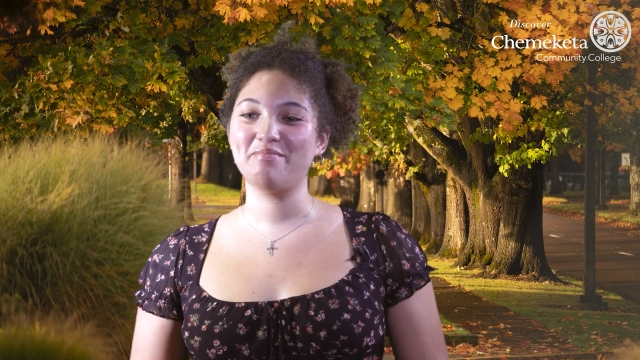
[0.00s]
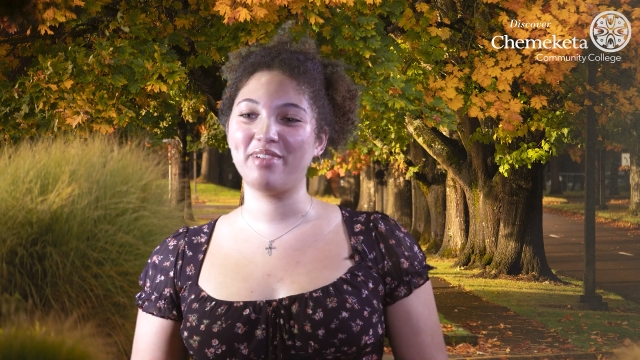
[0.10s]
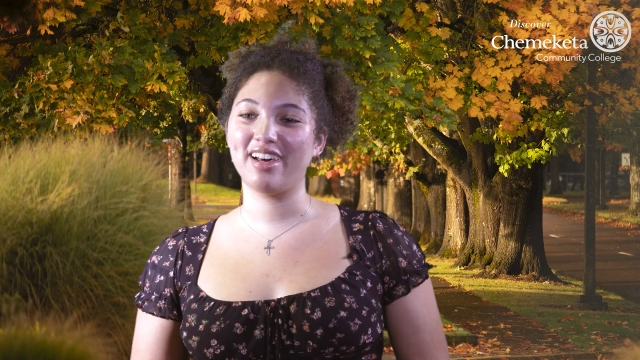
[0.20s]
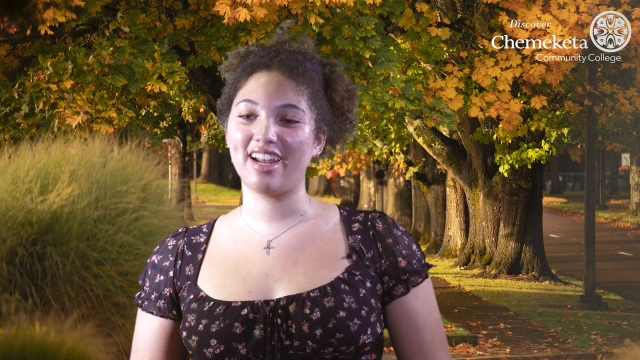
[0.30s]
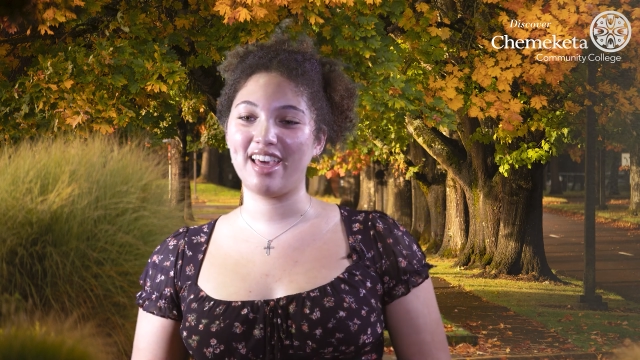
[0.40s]

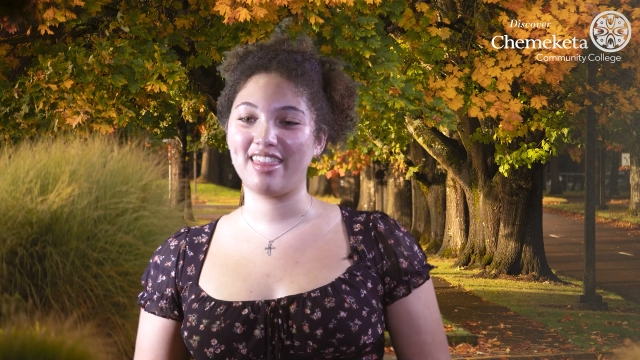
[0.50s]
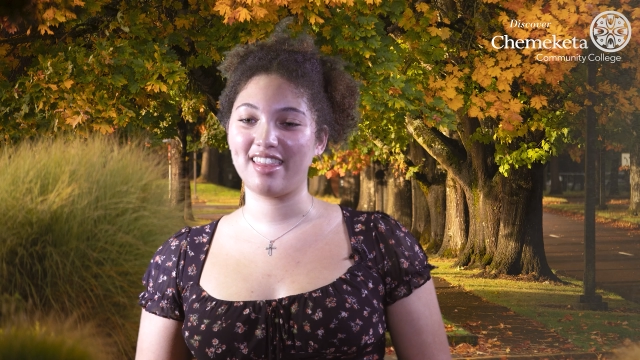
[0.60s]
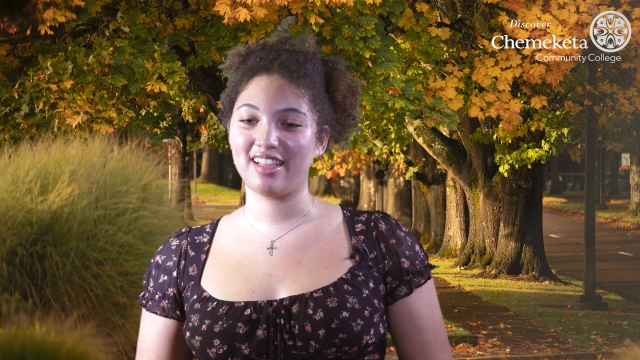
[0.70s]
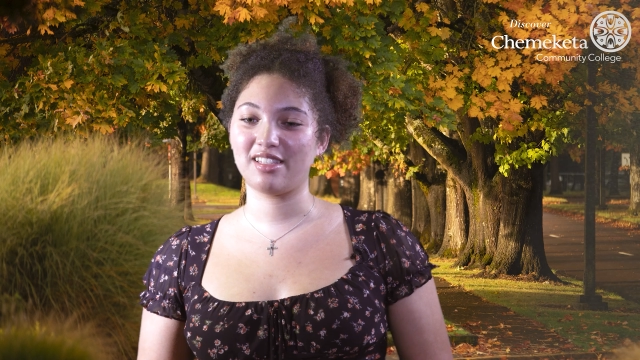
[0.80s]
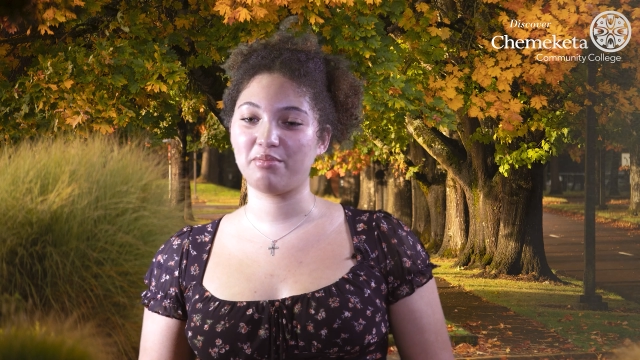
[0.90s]
but I
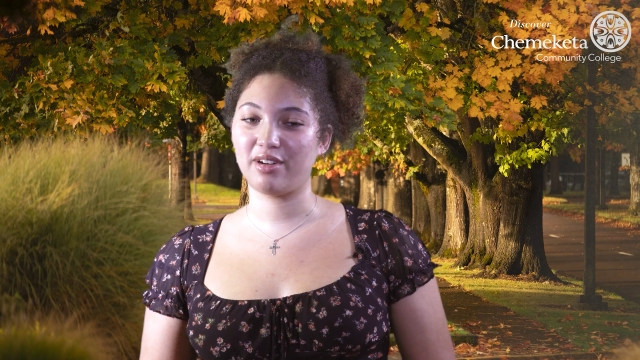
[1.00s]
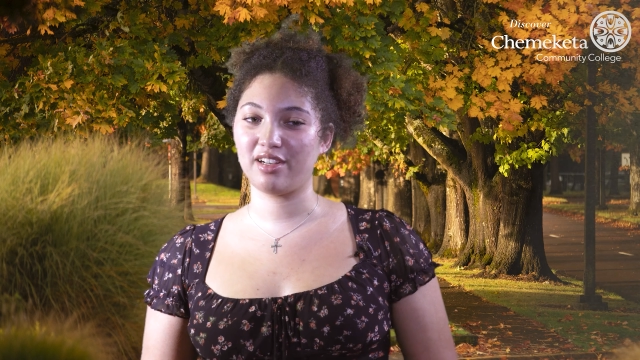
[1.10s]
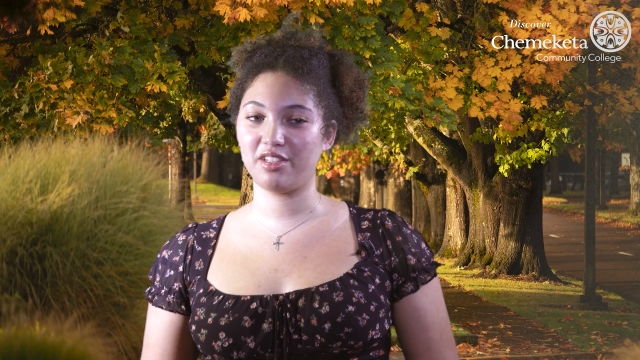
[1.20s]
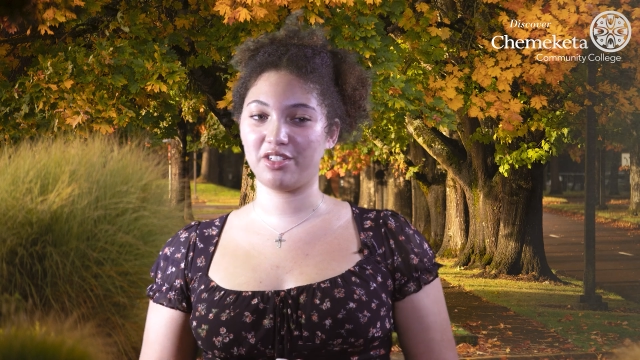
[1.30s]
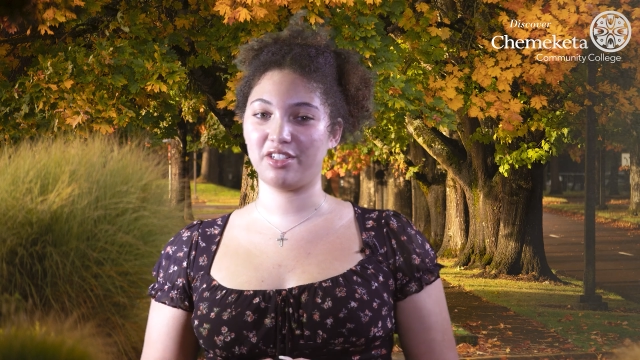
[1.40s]
think that's a
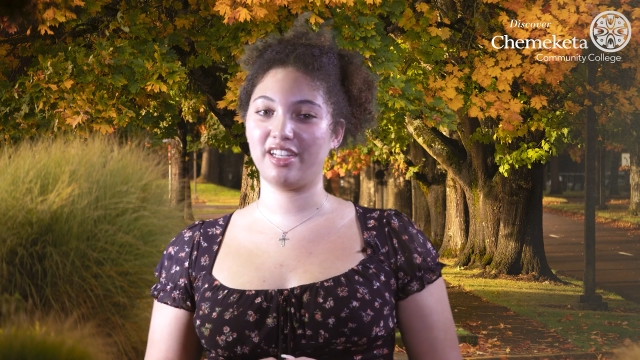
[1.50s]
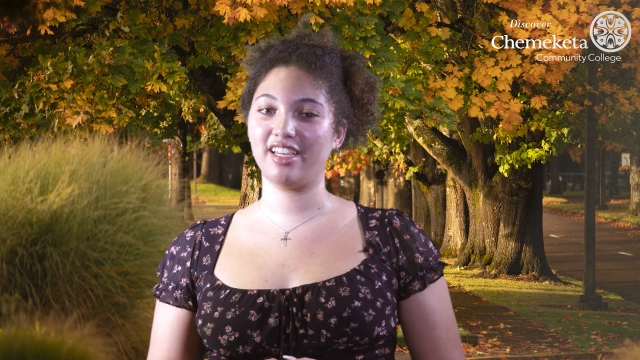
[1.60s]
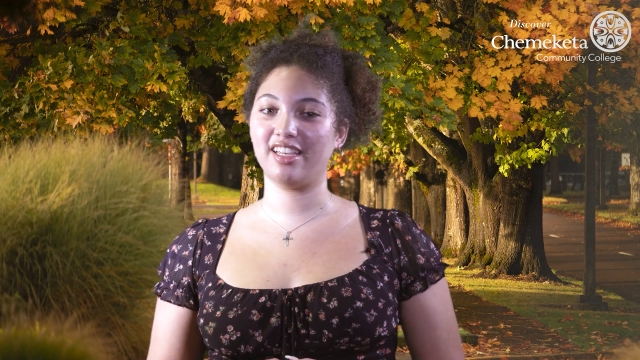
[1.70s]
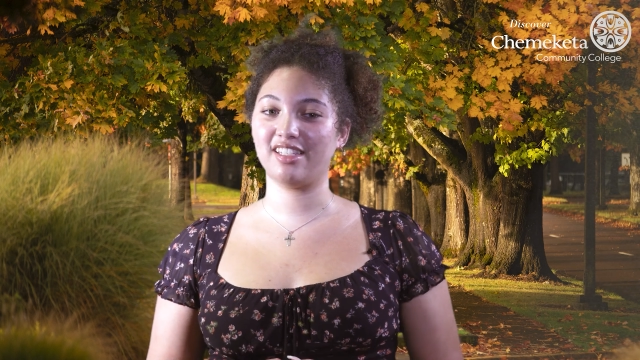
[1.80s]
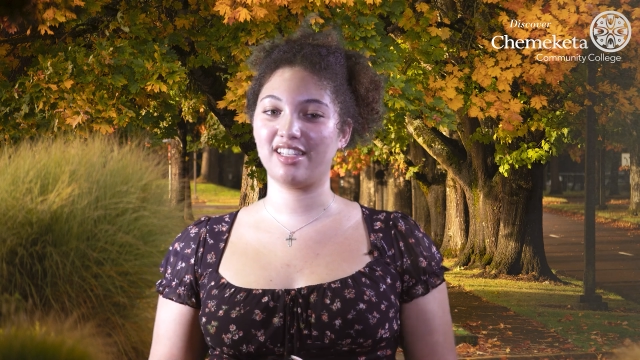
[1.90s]
part of the
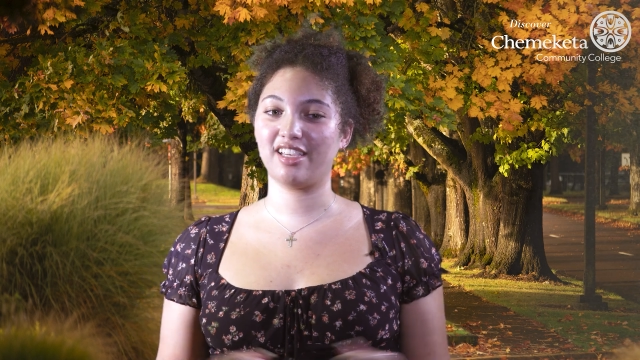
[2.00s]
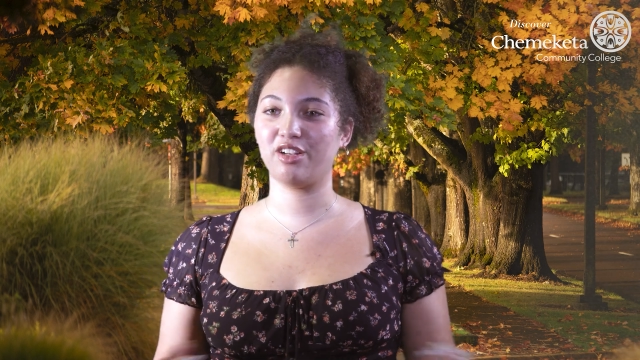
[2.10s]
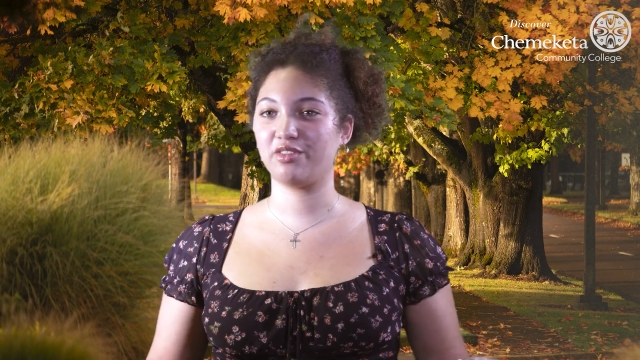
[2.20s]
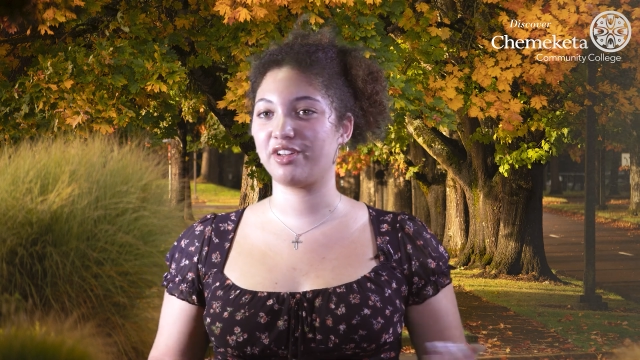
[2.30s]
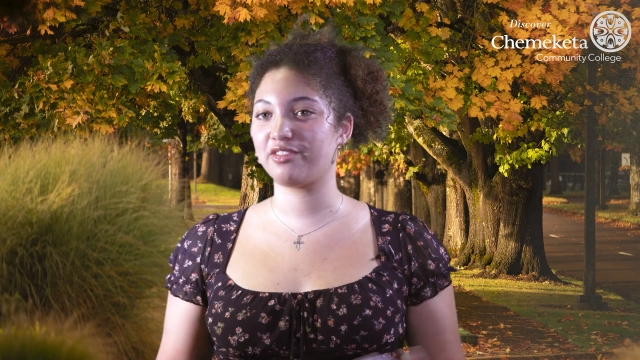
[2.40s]
journey, is to get
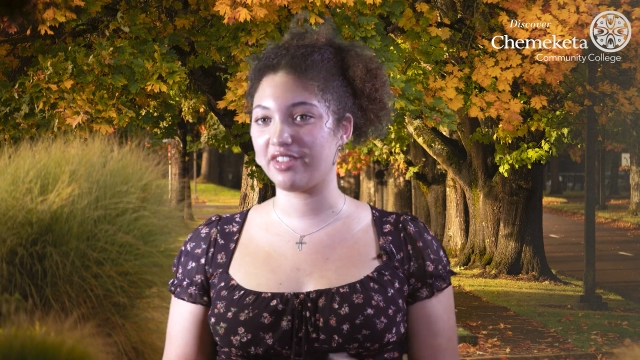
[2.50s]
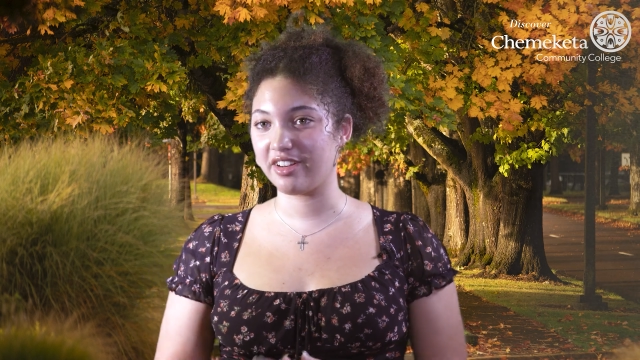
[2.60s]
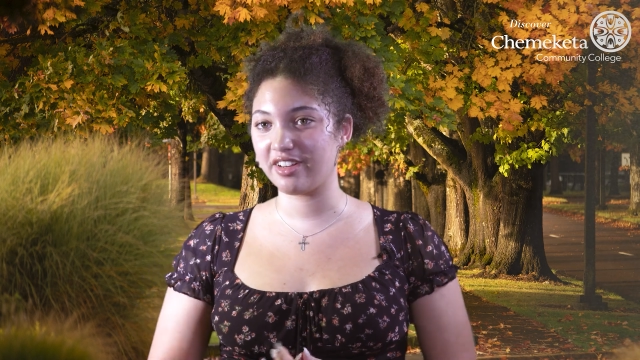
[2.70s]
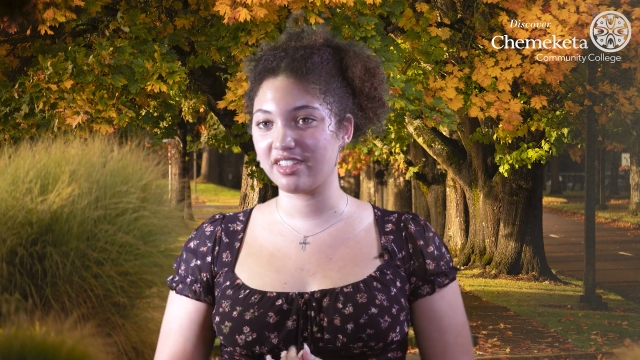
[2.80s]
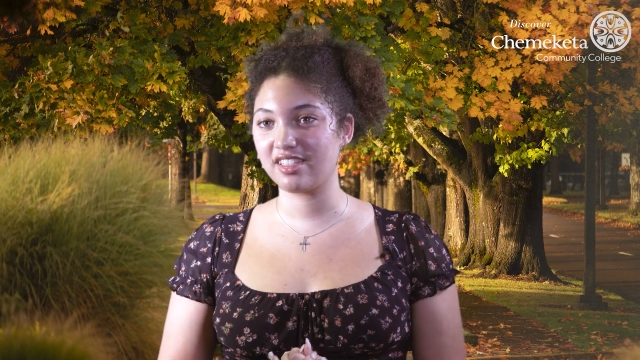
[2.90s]
over your
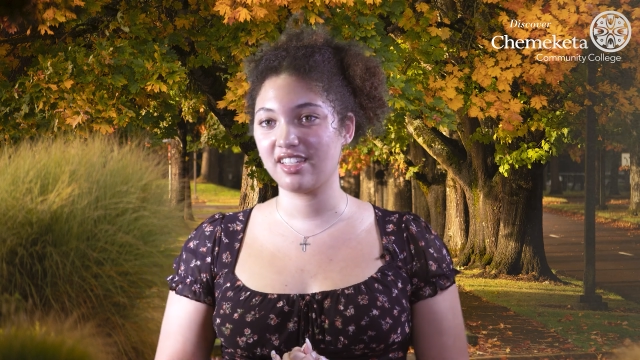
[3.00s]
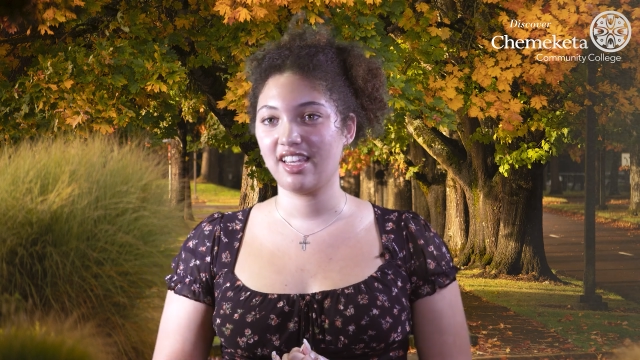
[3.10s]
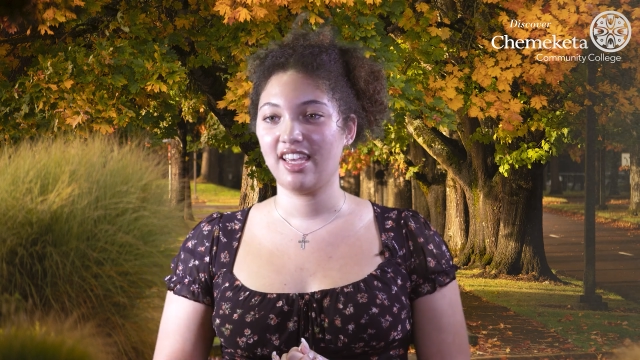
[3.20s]
fears